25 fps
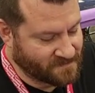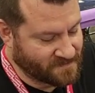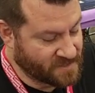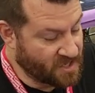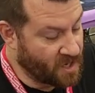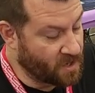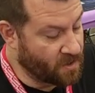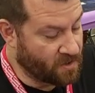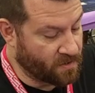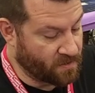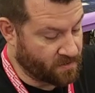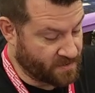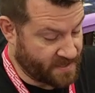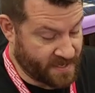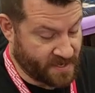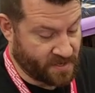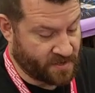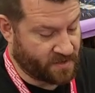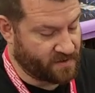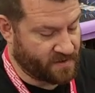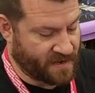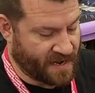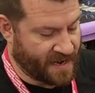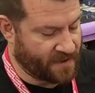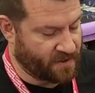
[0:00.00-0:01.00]
Oh,
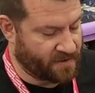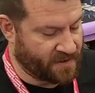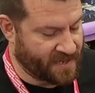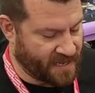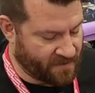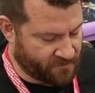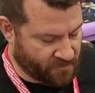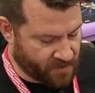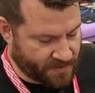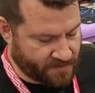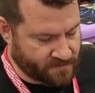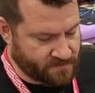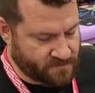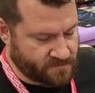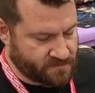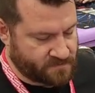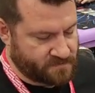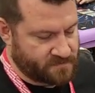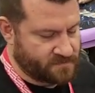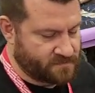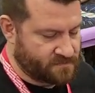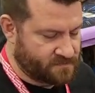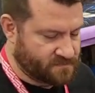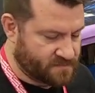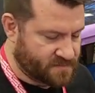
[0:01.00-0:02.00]
here I don't have one.
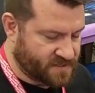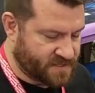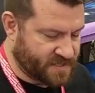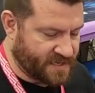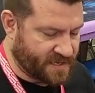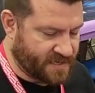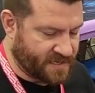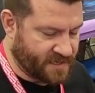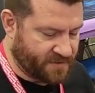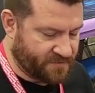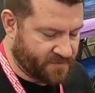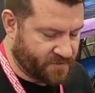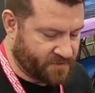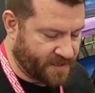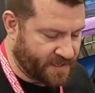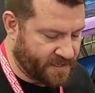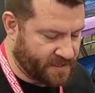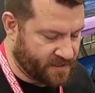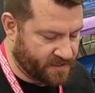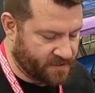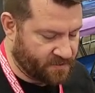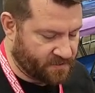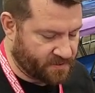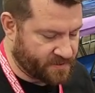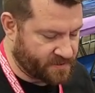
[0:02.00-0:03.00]
See, I didn't even ready
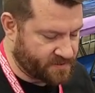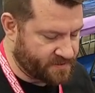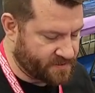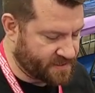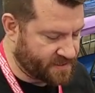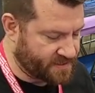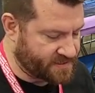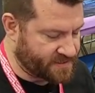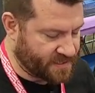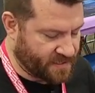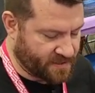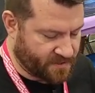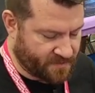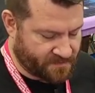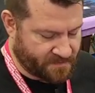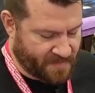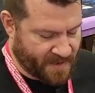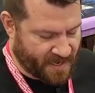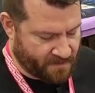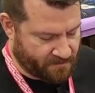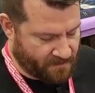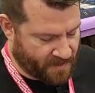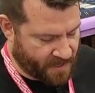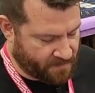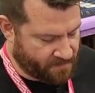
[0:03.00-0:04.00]
Luke. That's how
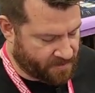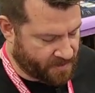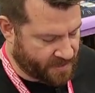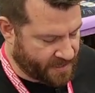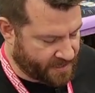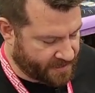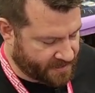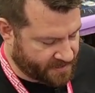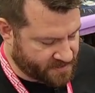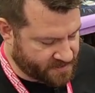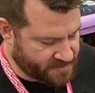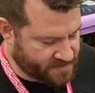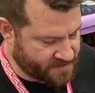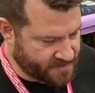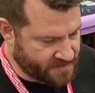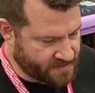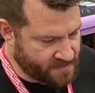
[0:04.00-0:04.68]
bad my planning is.